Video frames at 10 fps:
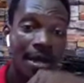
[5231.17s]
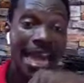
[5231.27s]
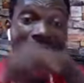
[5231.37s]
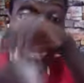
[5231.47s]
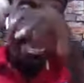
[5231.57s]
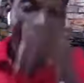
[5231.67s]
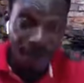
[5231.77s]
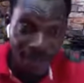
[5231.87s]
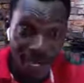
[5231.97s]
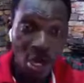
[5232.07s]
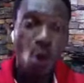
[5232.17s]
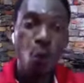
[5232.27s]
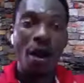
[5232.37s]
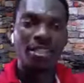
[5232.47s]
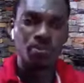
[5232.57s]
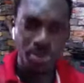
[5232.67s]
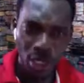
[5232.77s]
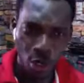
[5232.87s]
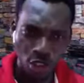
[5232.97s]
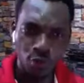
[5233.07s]
And the heaven was
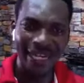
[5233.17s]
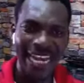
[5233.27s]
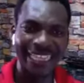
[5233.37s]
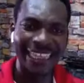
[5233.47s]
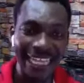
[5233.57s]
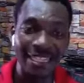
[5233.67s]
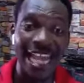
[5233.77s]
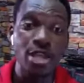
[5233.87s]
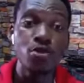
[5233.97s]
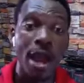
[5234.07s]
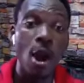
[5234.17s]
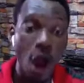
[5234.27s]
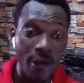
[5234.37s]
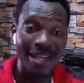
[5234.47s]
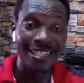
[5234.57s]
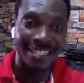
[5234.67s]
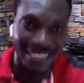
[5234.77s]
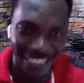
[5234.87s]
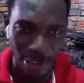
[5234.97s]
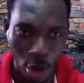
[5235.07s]
built with the things that you were already
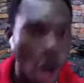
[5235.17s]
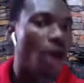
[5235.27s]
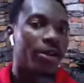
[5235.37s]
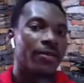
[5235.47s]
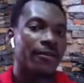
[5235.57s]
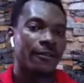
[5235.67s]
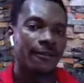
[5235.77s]
sitting on.